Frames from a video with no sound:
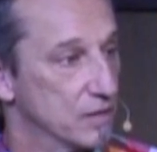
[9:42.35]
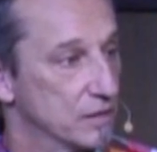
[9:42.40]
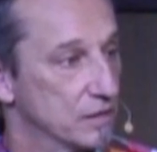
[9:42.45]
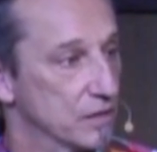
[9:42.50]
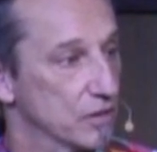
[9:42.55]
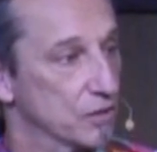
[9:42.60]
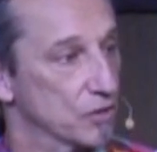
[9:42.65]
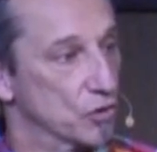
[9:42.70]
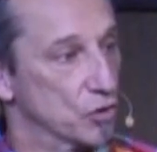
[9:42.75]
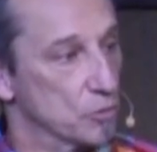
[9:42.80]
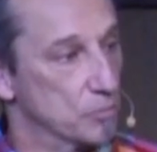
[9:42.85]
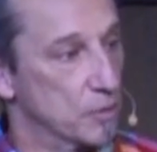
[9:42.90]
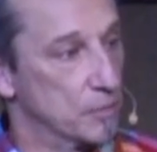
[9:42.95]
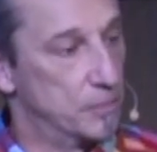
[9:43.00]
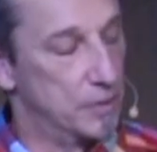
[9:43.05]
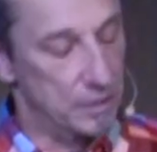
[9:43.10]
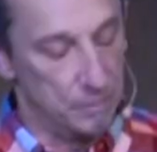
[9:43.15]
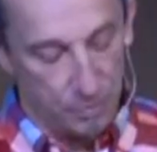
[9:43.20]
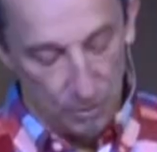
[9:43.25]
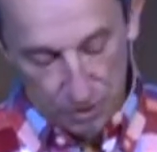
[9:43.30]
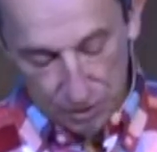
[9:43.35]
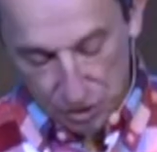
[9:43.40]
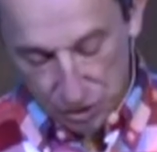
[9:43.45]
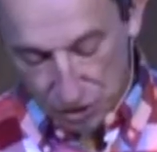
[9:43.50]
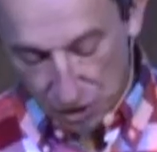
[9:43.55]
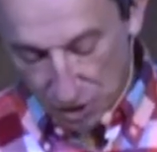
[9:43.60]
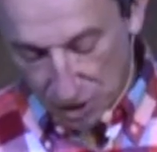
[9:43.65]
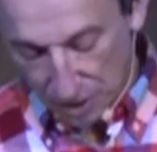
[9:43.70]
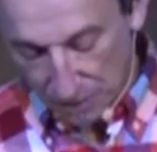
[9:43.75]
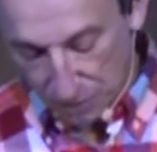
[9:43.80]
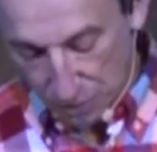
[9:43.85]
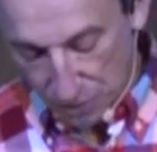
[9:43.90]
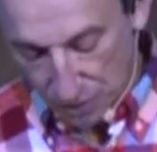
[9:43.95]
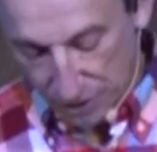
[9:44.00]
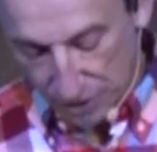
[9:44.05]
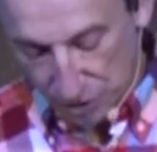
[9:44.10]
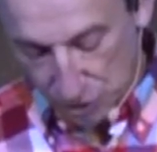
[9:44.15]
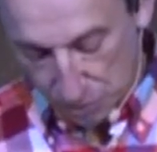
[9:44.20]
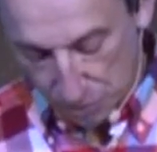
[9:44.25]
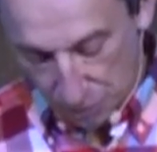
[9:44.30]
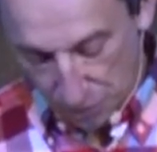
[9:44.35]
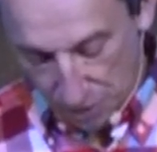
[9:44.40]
The other group of people, the starting point is